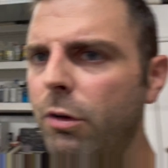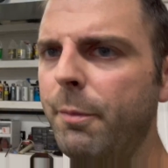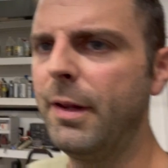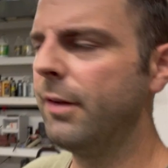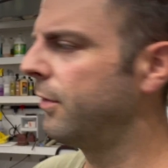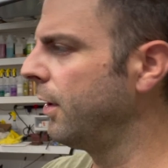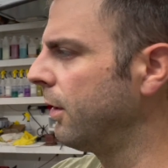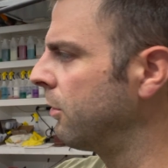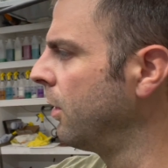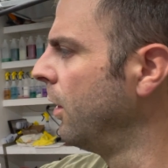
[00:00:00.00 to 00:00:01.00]
I mean, this thing
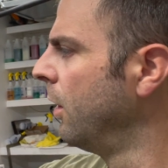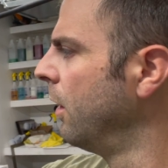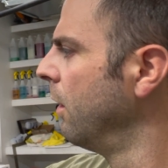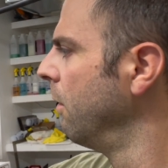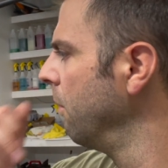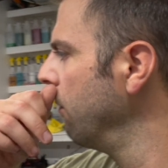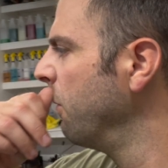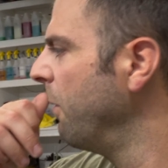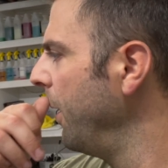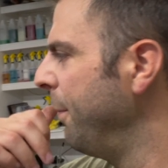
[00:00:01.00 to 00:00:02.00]
is,
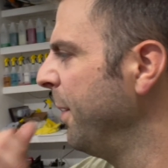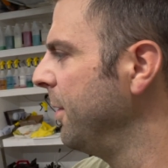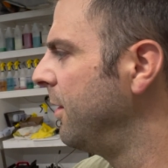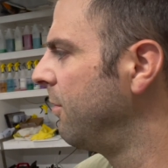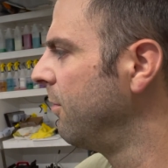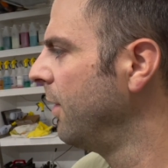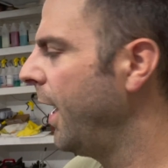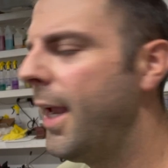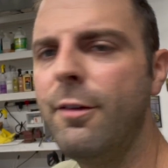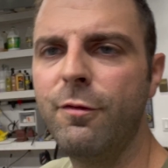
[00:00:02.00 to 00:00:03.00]
what, maybe
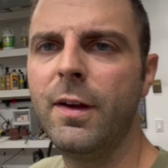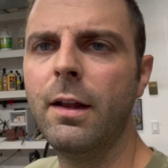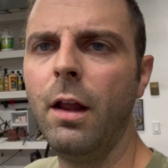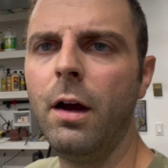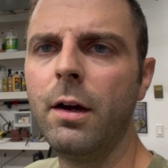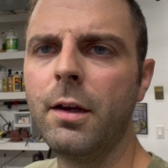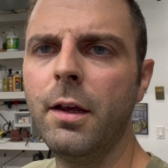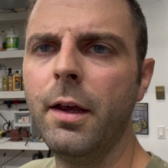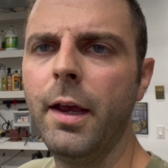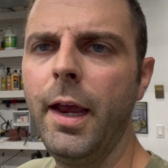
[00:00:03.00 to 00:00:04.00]
8 feet long,
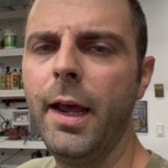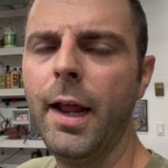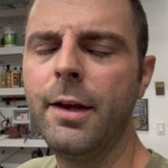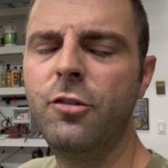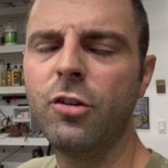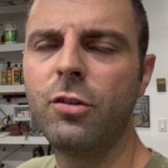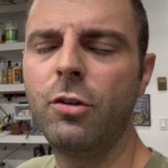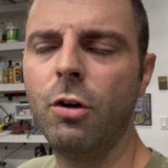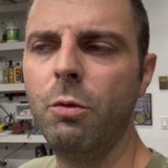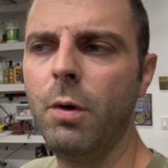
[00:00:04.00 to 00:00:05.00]
and I just
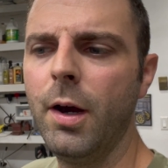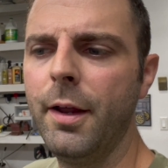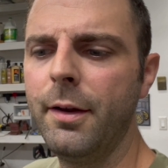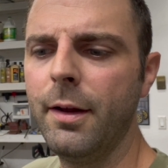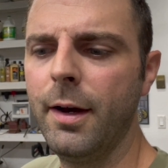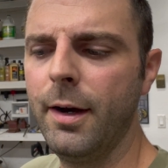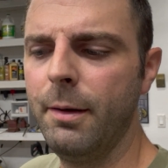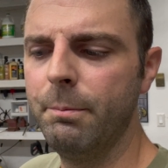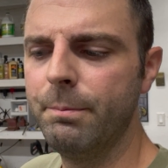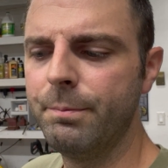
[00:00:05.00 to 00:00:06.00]
don't want
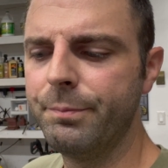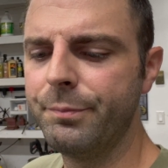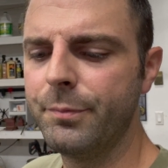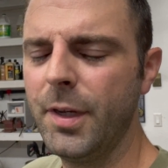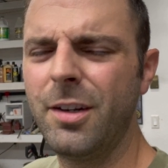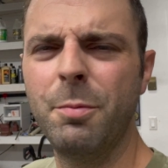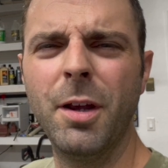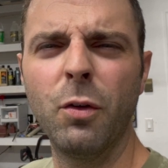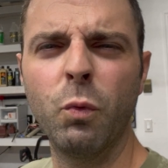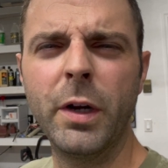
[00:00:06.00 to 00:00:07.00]
it to be
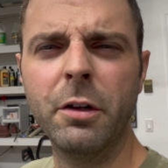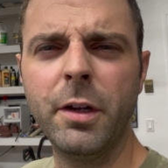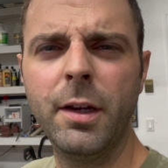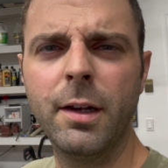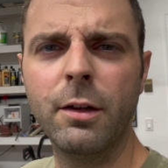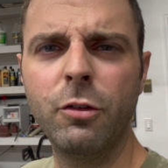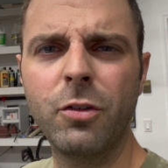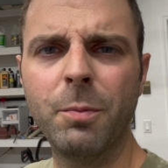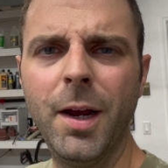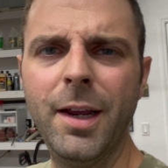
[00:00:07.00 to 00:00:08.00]
unwieldy and
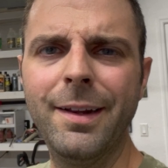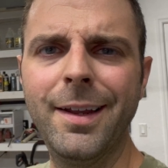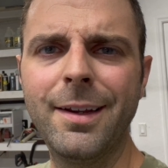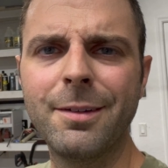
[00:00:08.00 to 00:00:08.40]
lose my